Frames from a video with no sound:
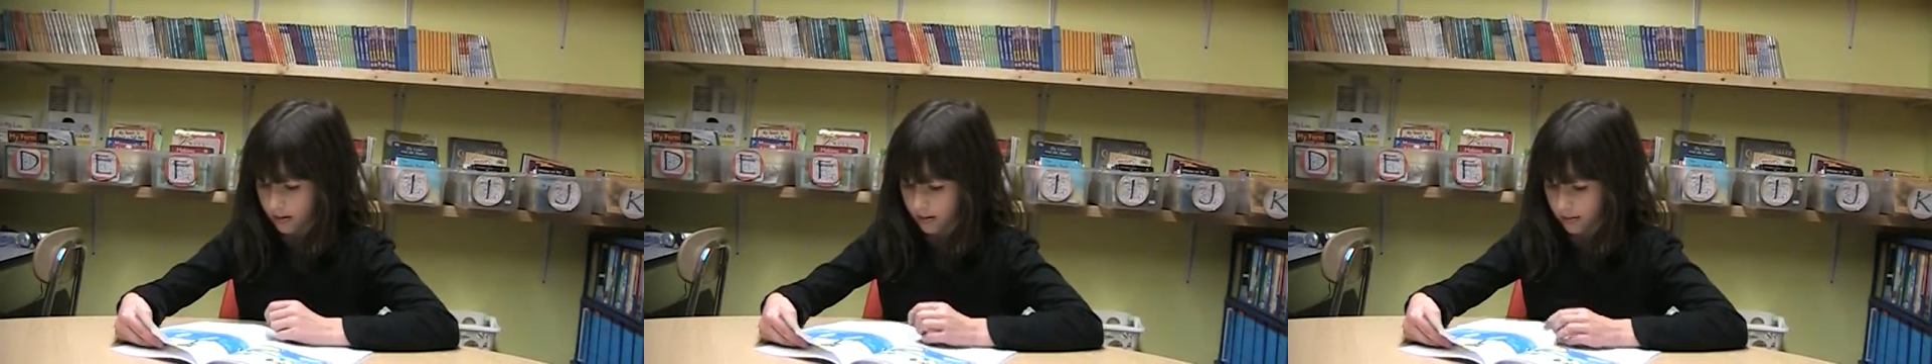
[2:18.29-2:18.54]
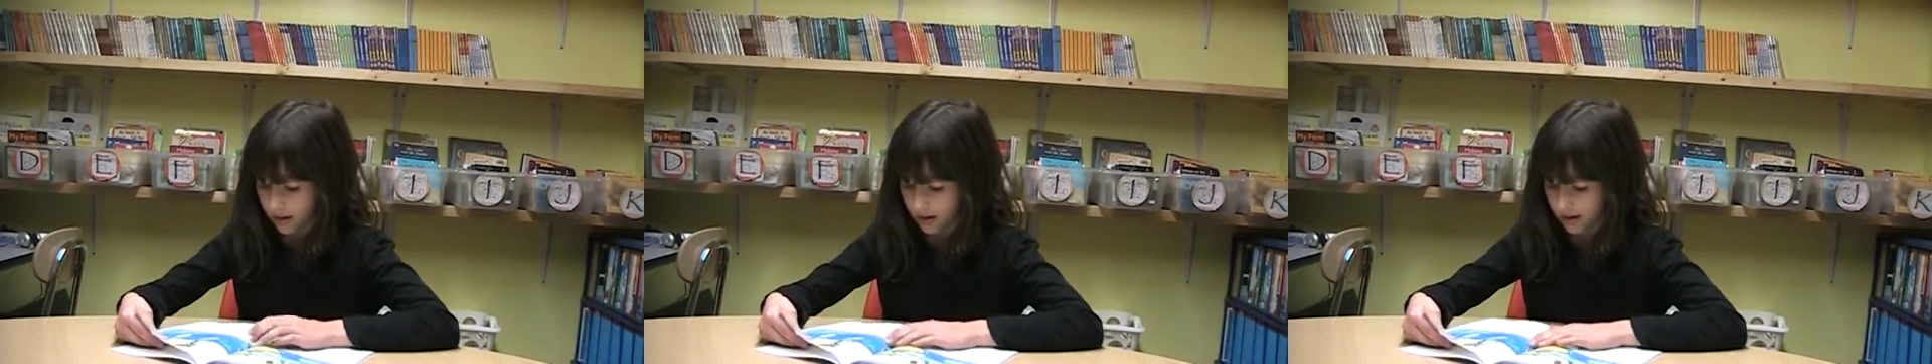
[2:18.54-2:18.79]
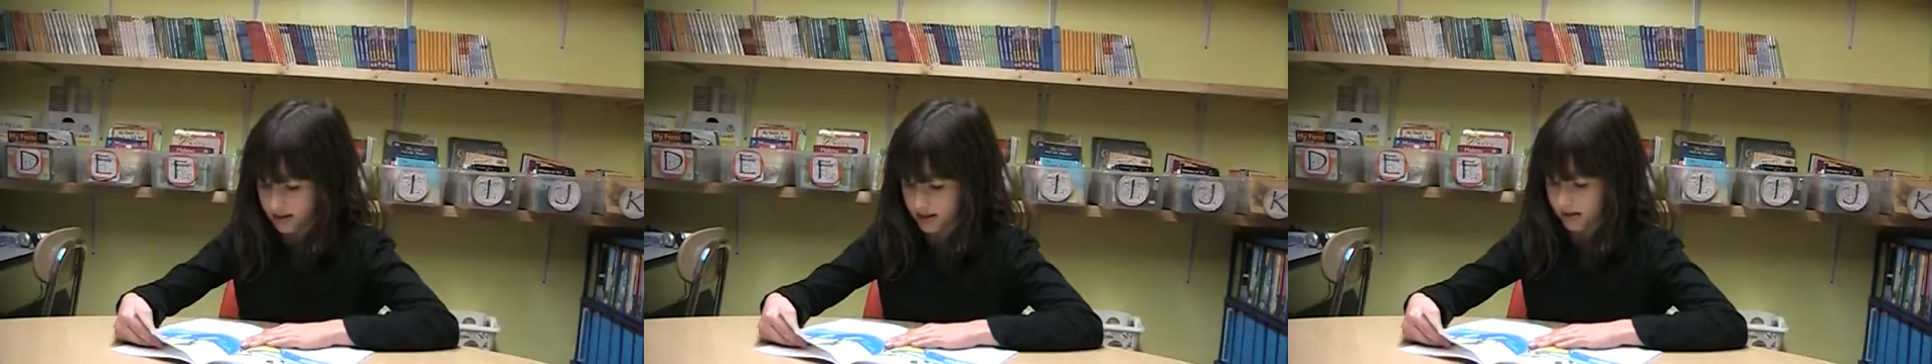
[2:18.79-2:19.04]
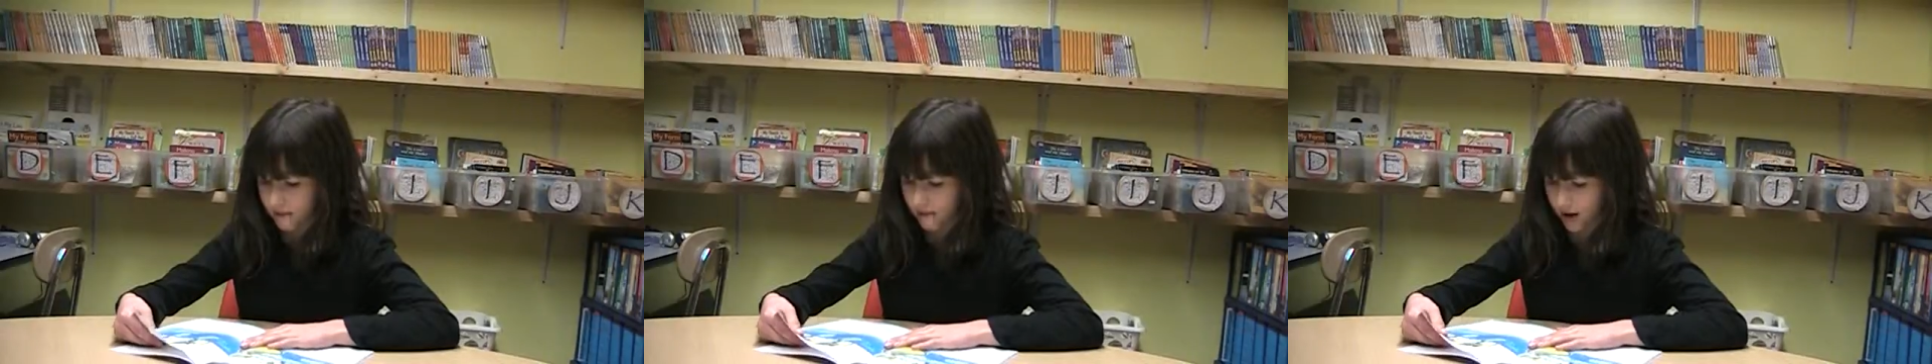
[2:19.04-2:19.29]
Pete's
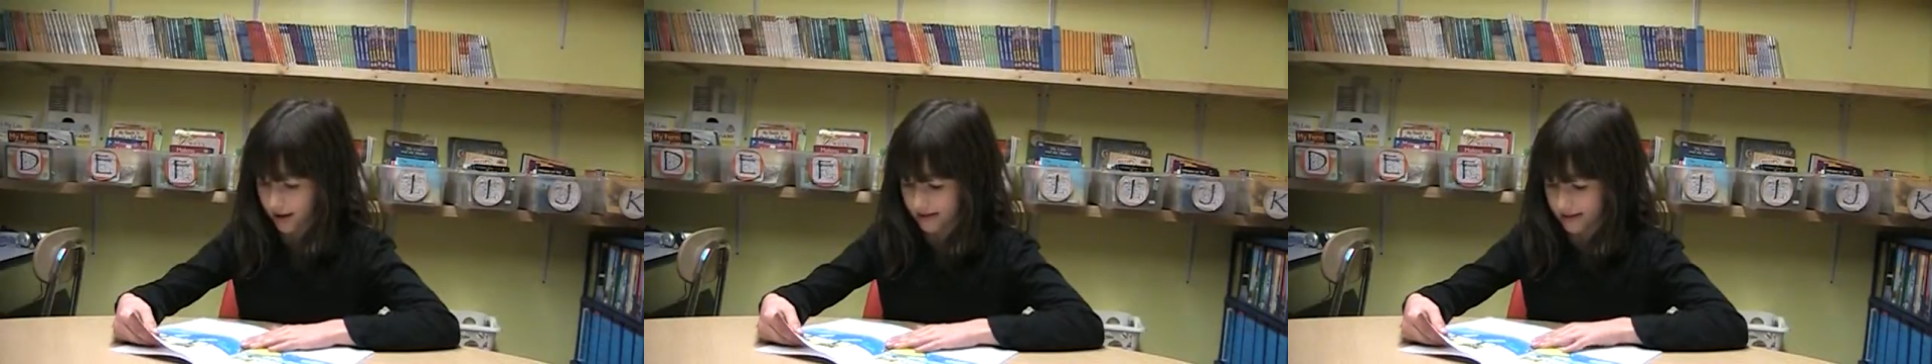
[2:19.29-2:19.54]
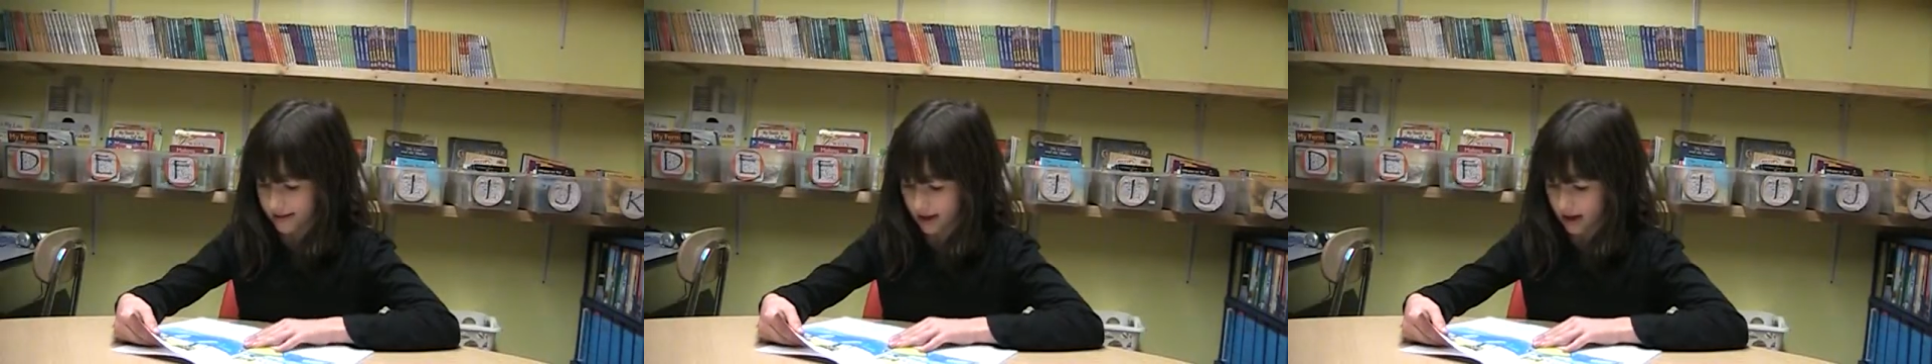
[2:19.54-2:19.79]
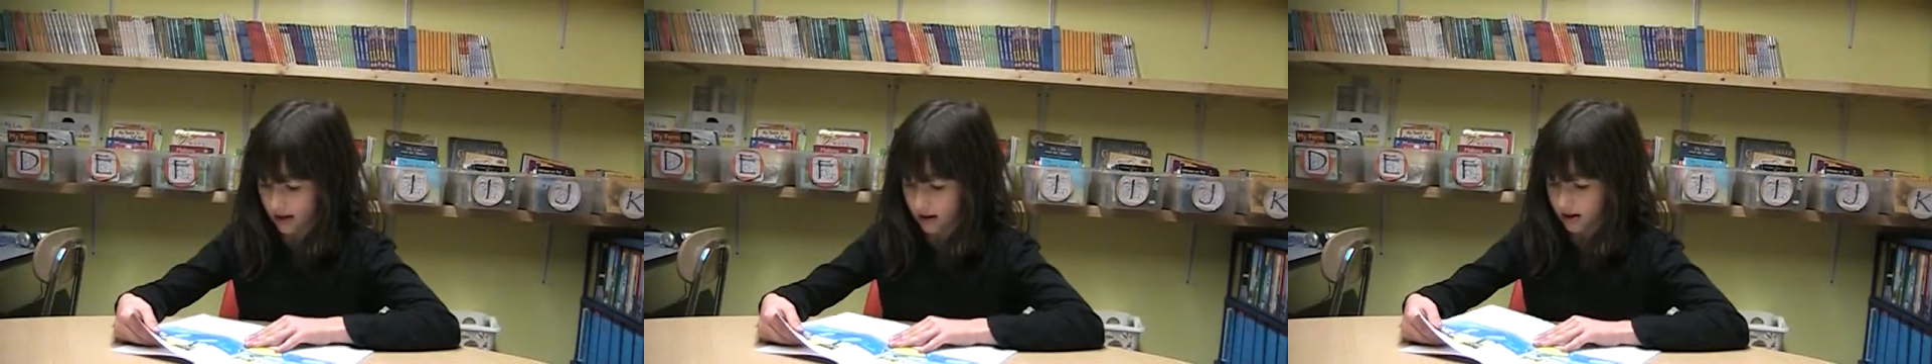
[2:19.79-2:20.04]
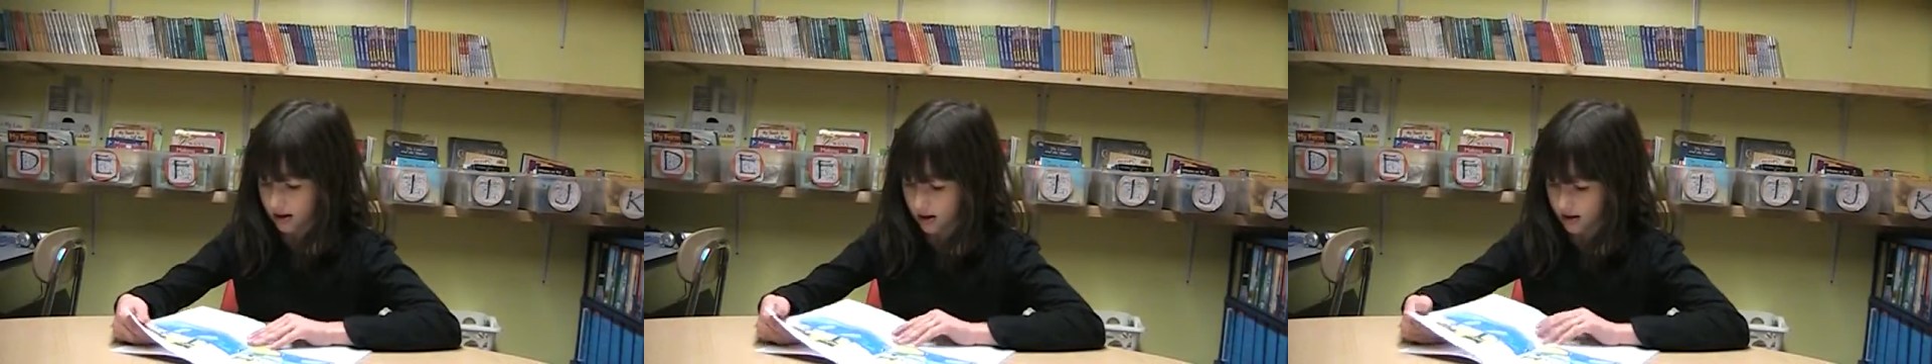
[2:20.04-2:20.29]
friends say.
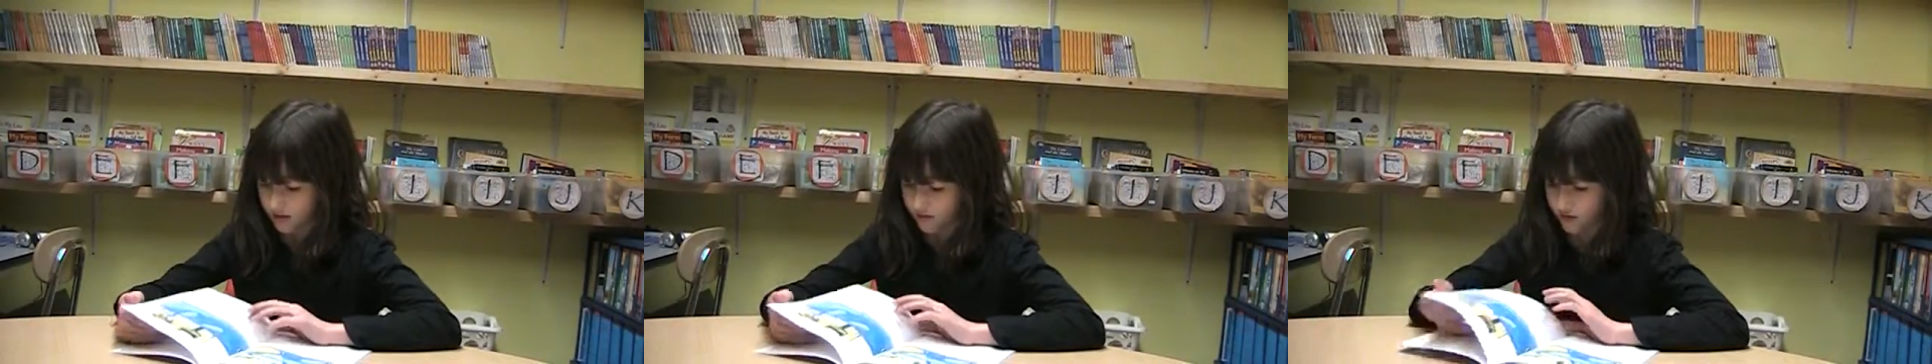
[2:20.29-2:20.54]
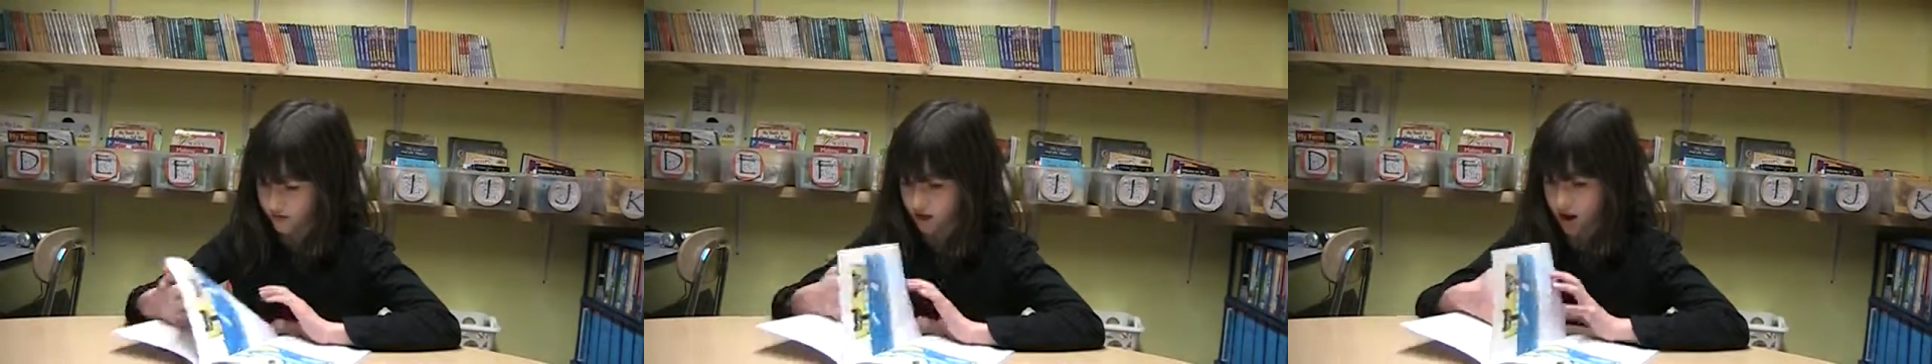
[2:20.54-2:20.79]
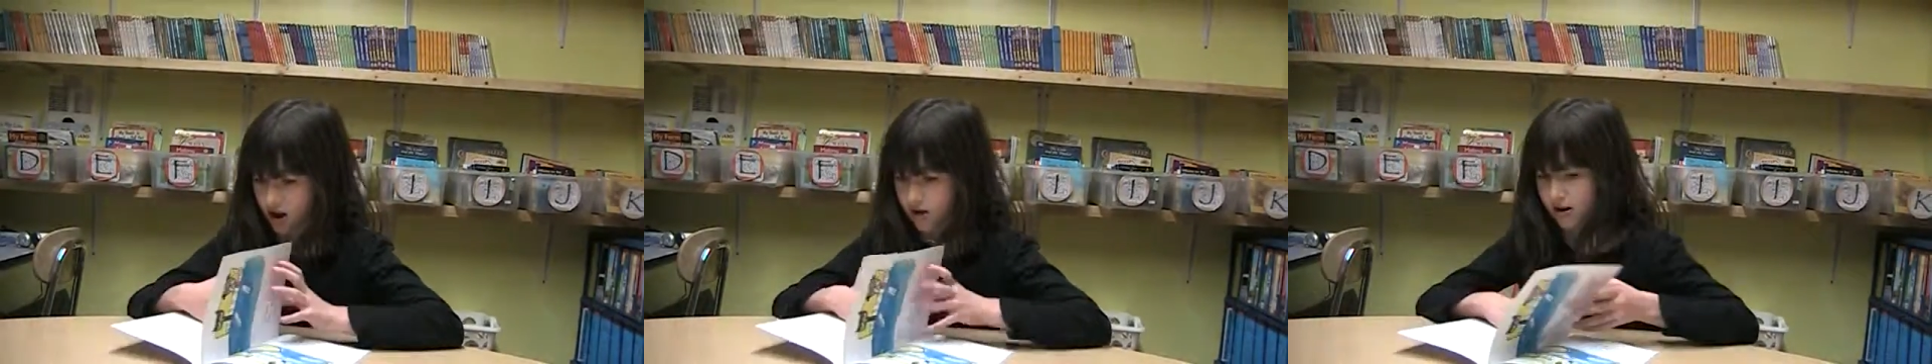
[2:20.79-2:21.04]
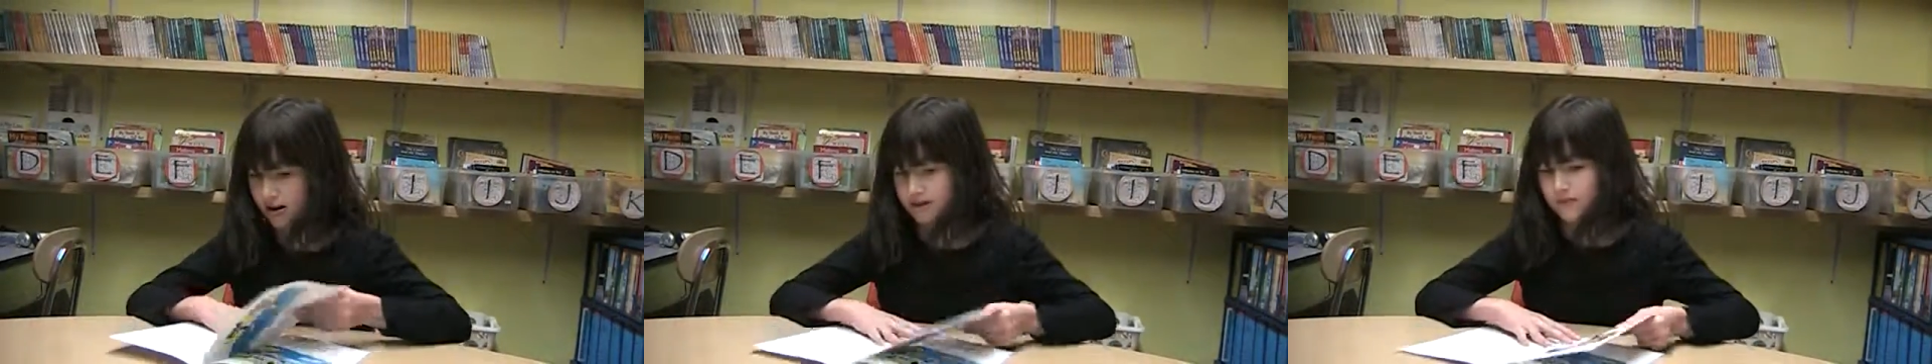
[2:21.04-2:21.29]
Thanks for
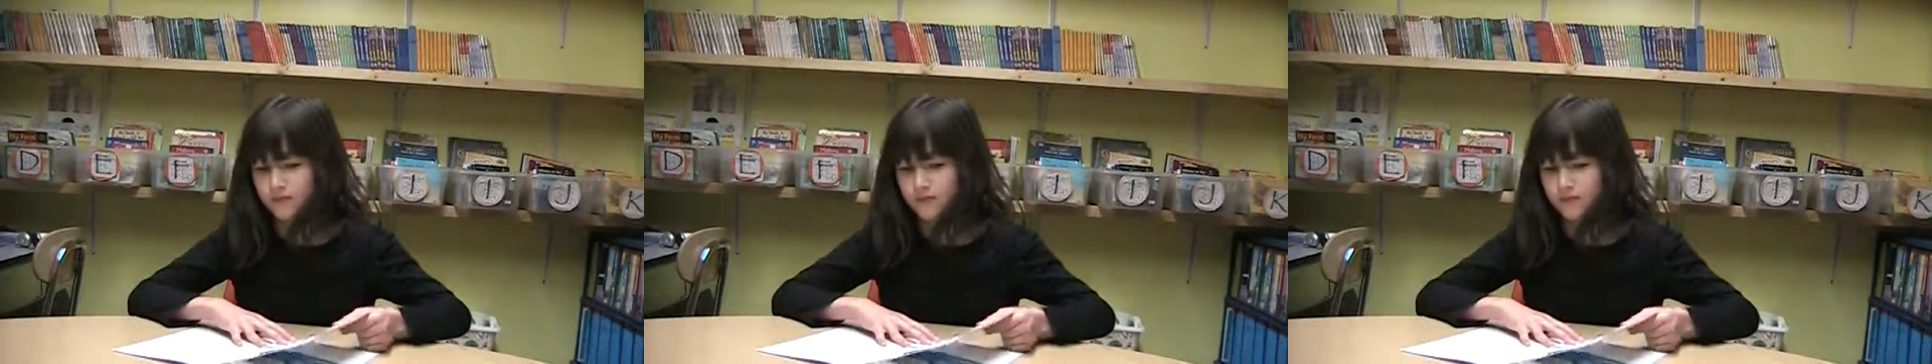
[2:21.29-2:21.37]
sharing.